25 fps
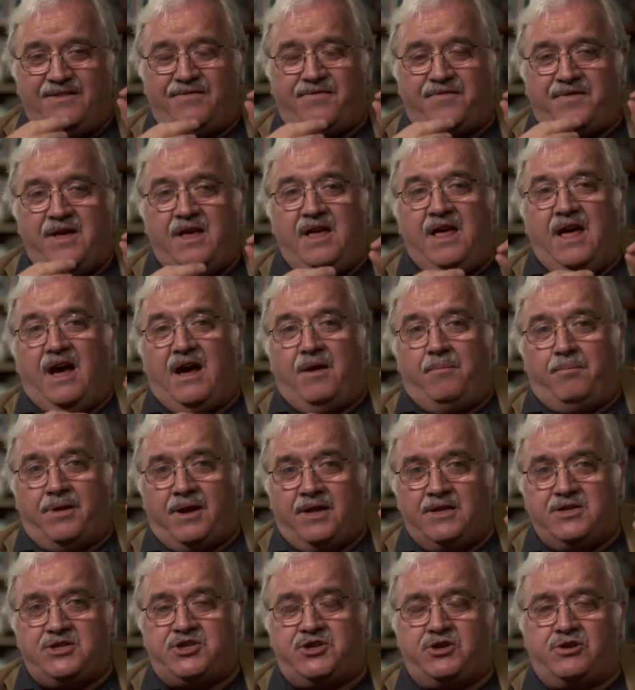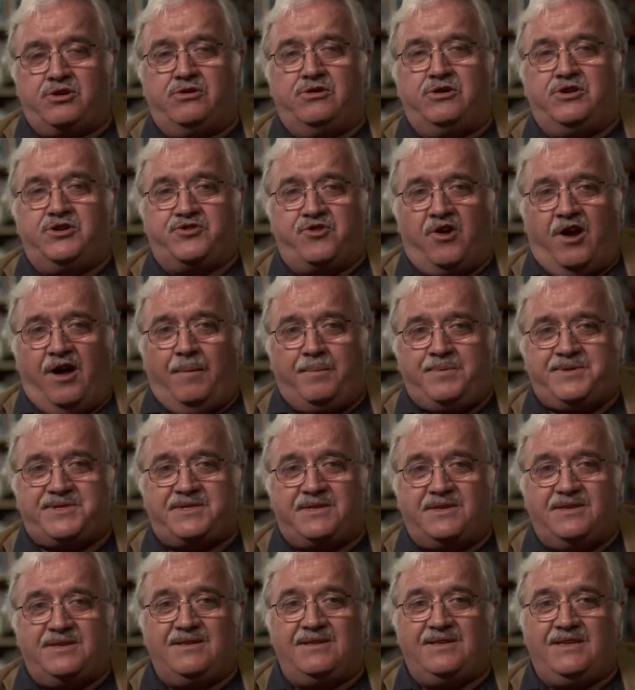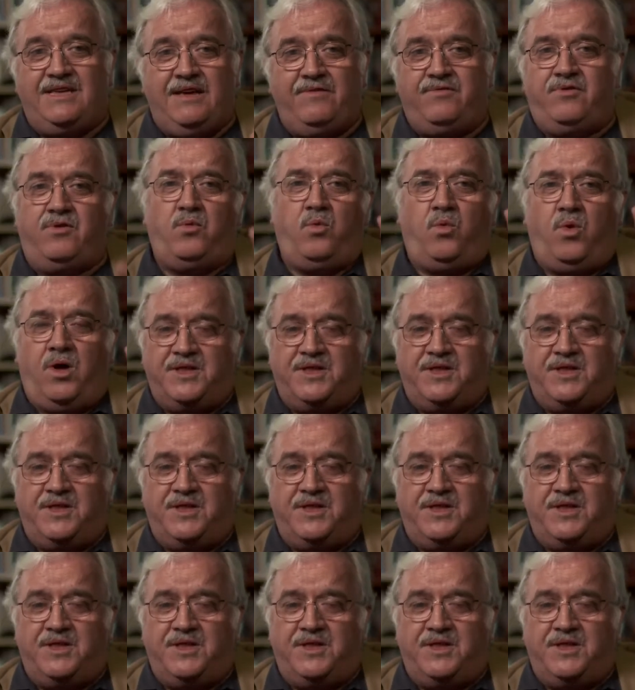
If blood sugar drops even